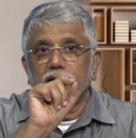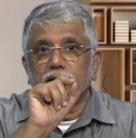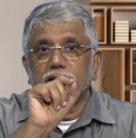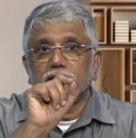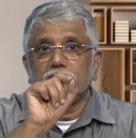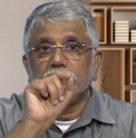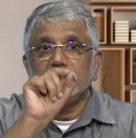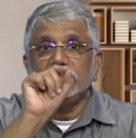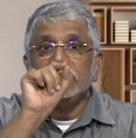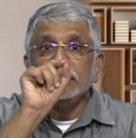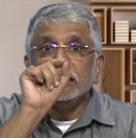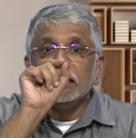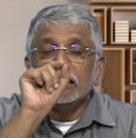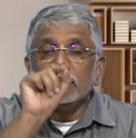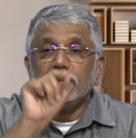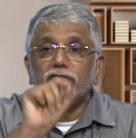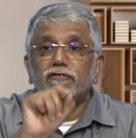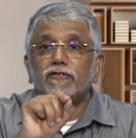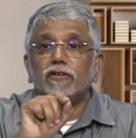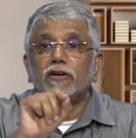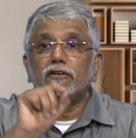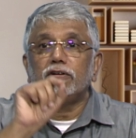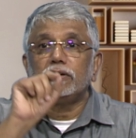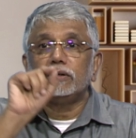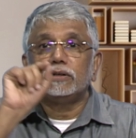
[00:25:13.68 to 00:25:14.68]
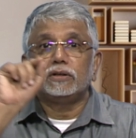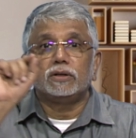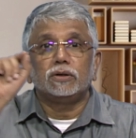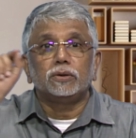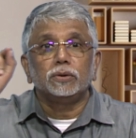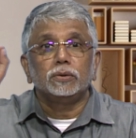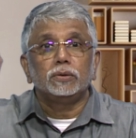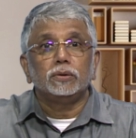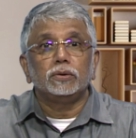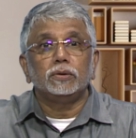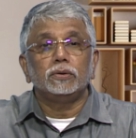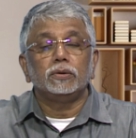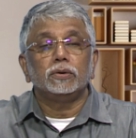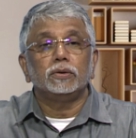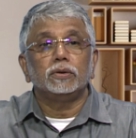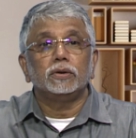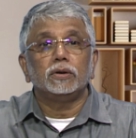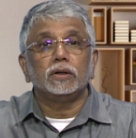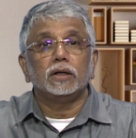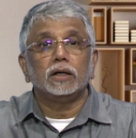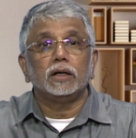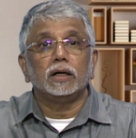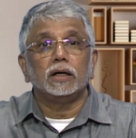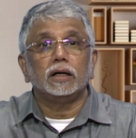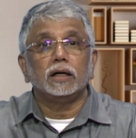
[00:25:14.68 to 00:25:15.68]
enough to,
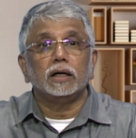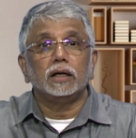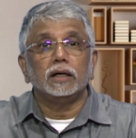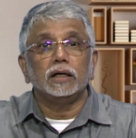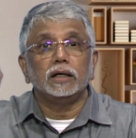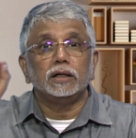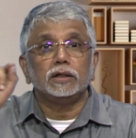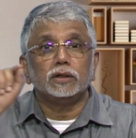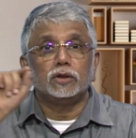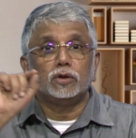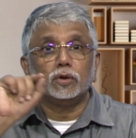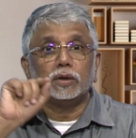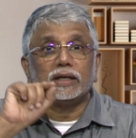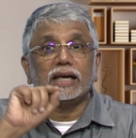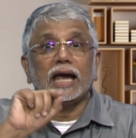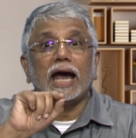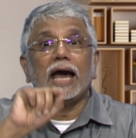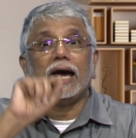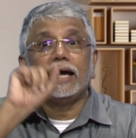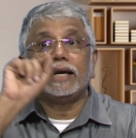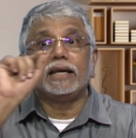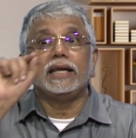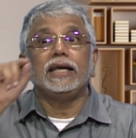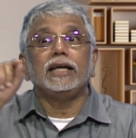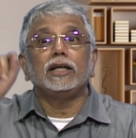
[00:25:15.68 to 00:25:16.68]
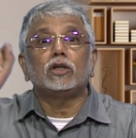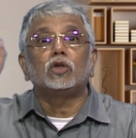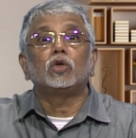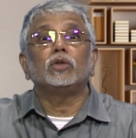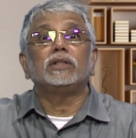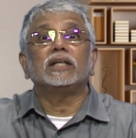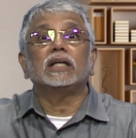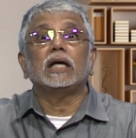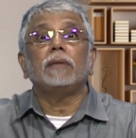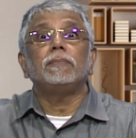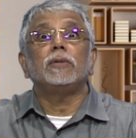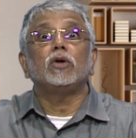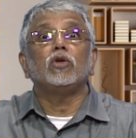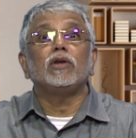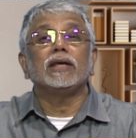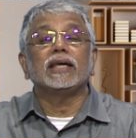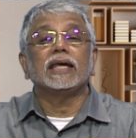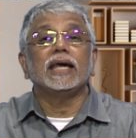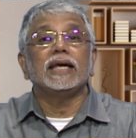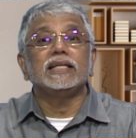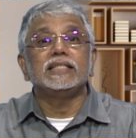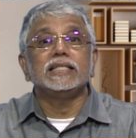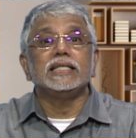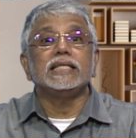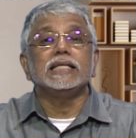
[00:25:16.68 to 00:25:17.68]
uh, uh, to carry to the
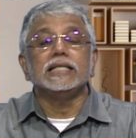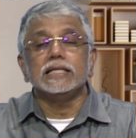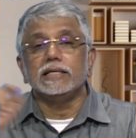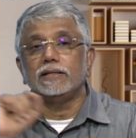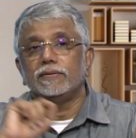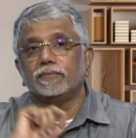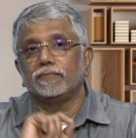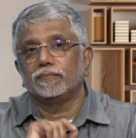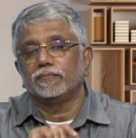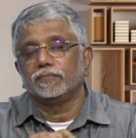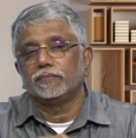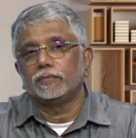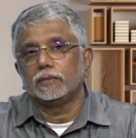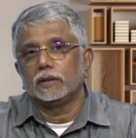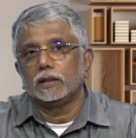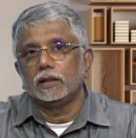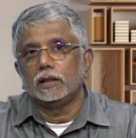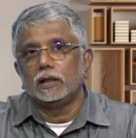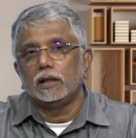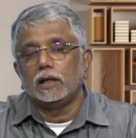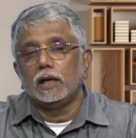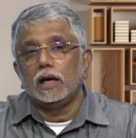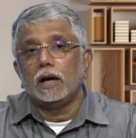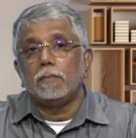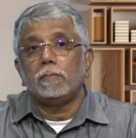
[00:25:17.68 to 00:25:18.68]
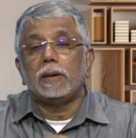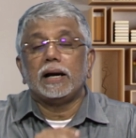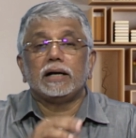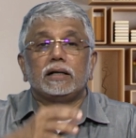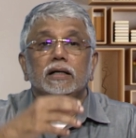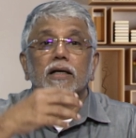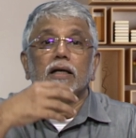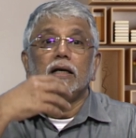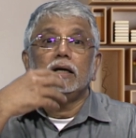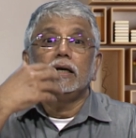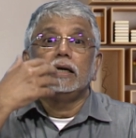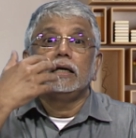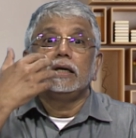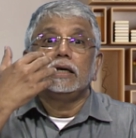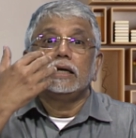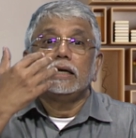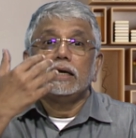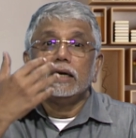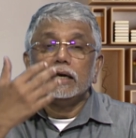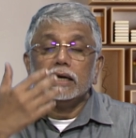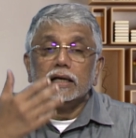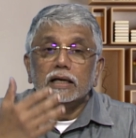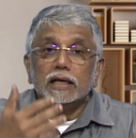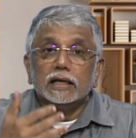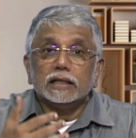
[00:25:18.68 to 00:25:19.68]
communicatee. But
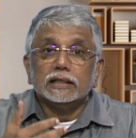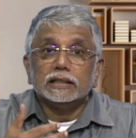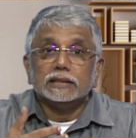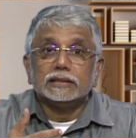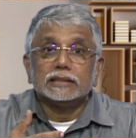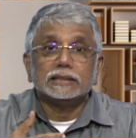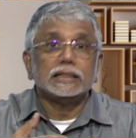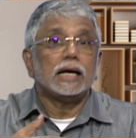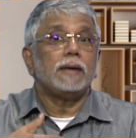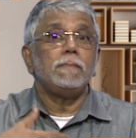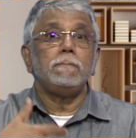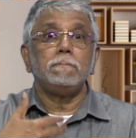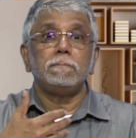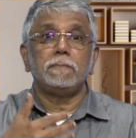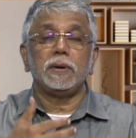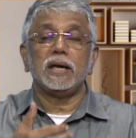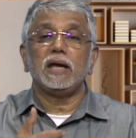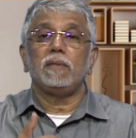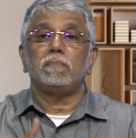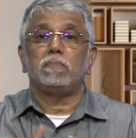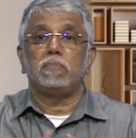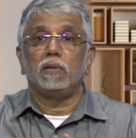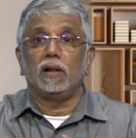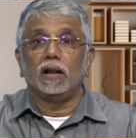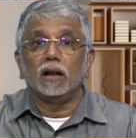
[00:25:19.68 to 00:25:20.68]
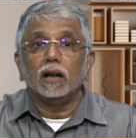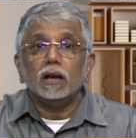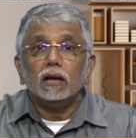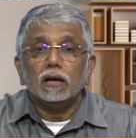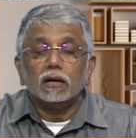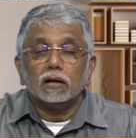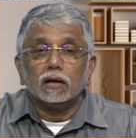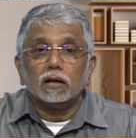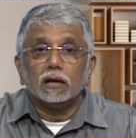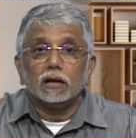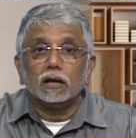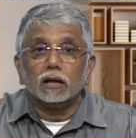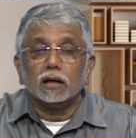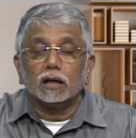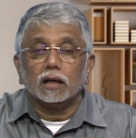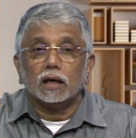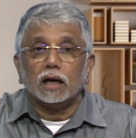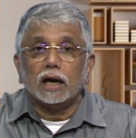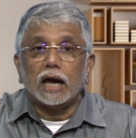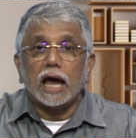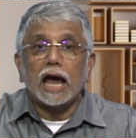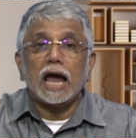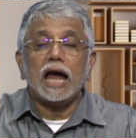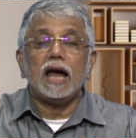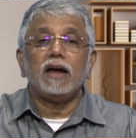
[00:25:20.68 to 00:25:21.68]
some people
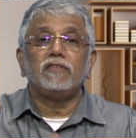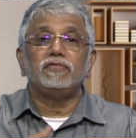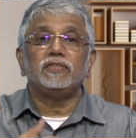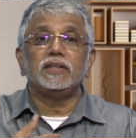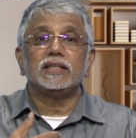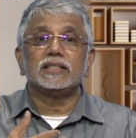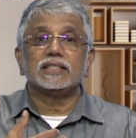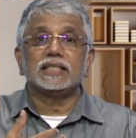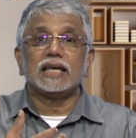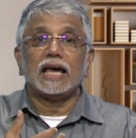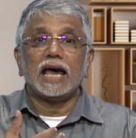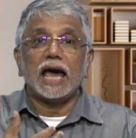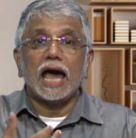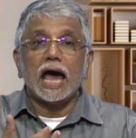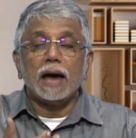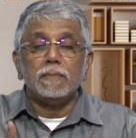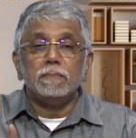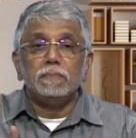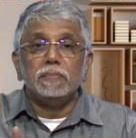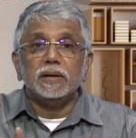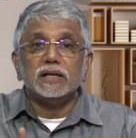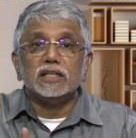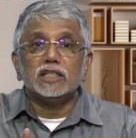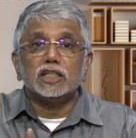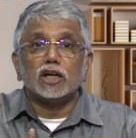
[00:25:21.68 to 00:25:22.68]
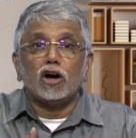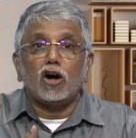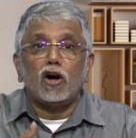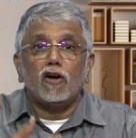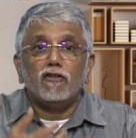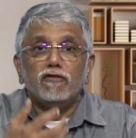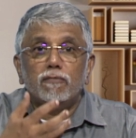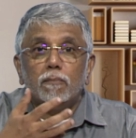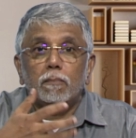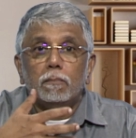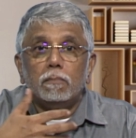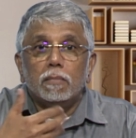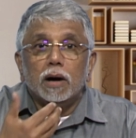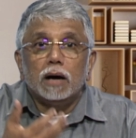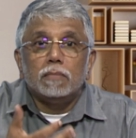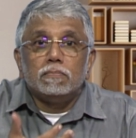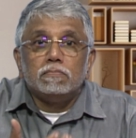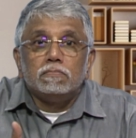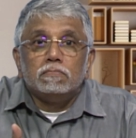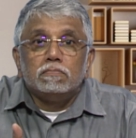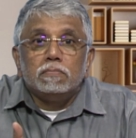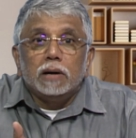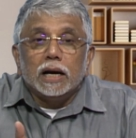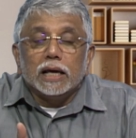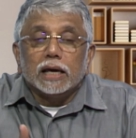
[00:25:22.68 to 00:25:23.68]
have this habit of
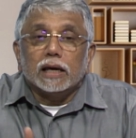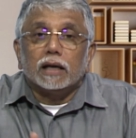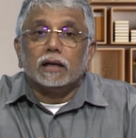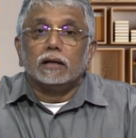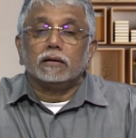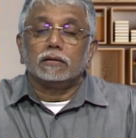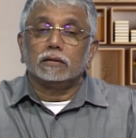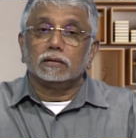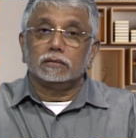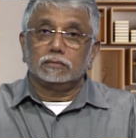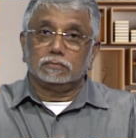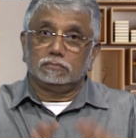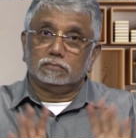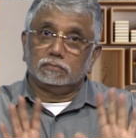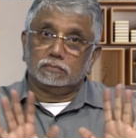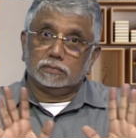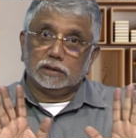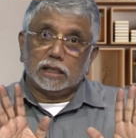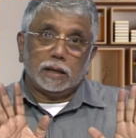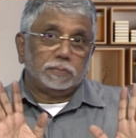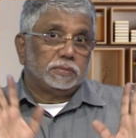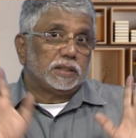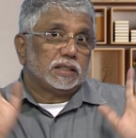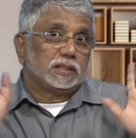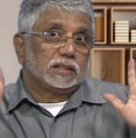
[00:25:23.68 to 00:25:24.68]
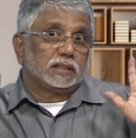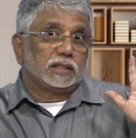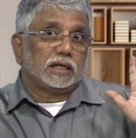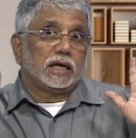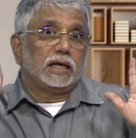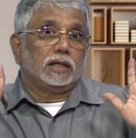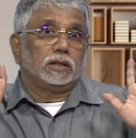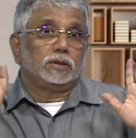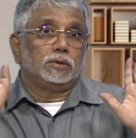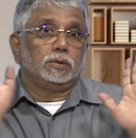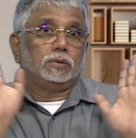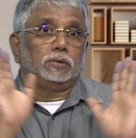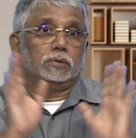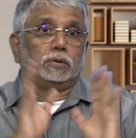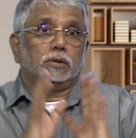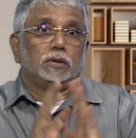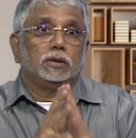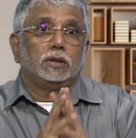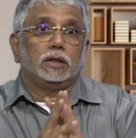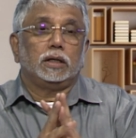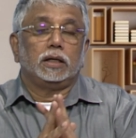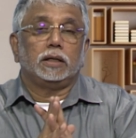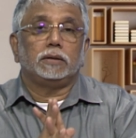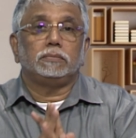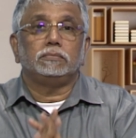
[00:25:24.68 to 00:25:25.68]
mumbling. I am just trying to
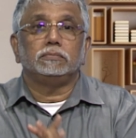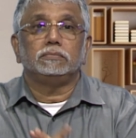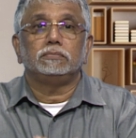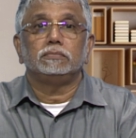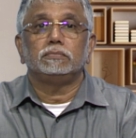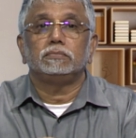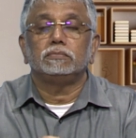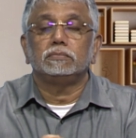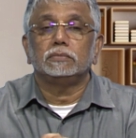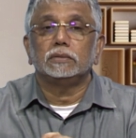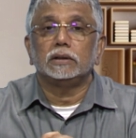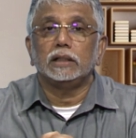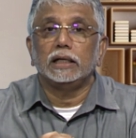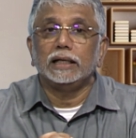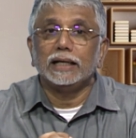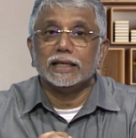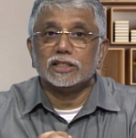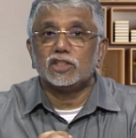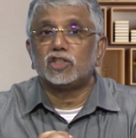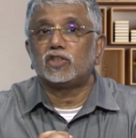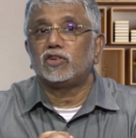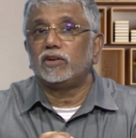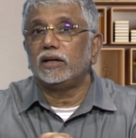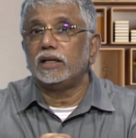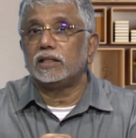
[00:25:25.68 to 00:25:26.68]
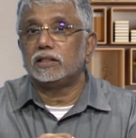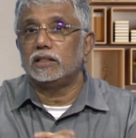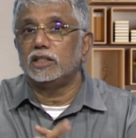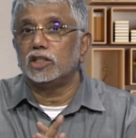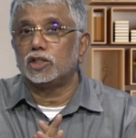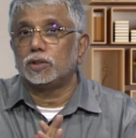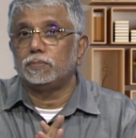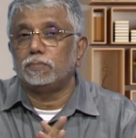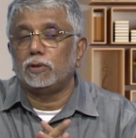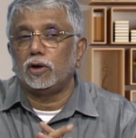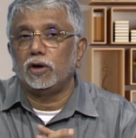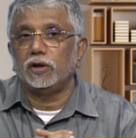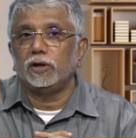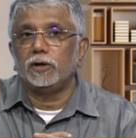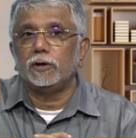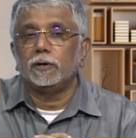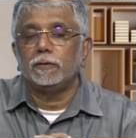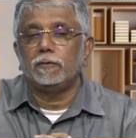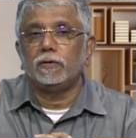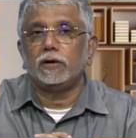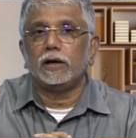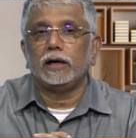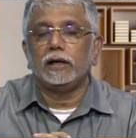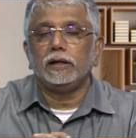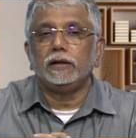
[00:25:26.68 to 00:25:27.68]
um, illustrate this point,
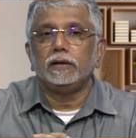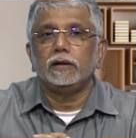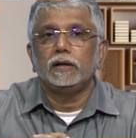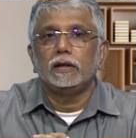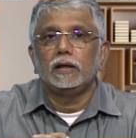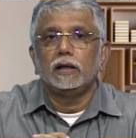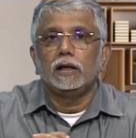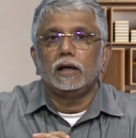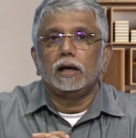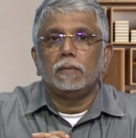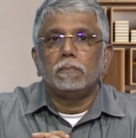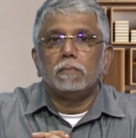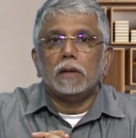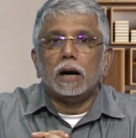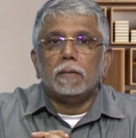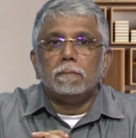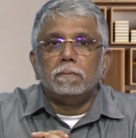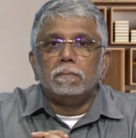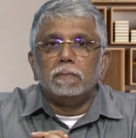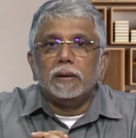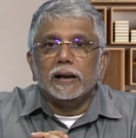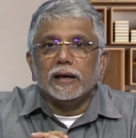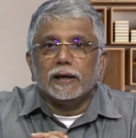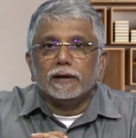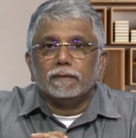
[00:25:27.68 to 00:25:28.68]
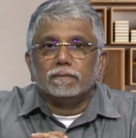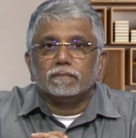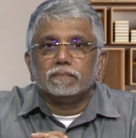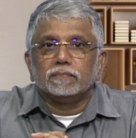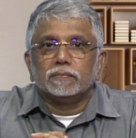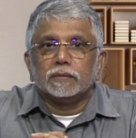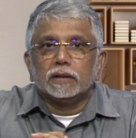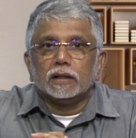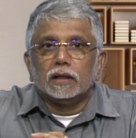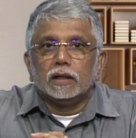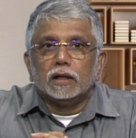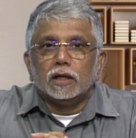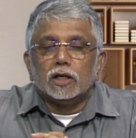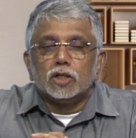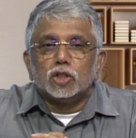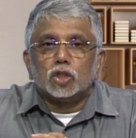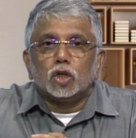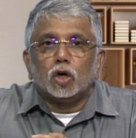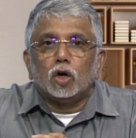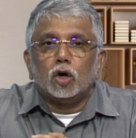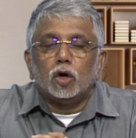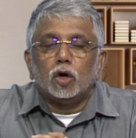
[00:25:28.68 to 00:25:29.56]
right? Mumbling. So,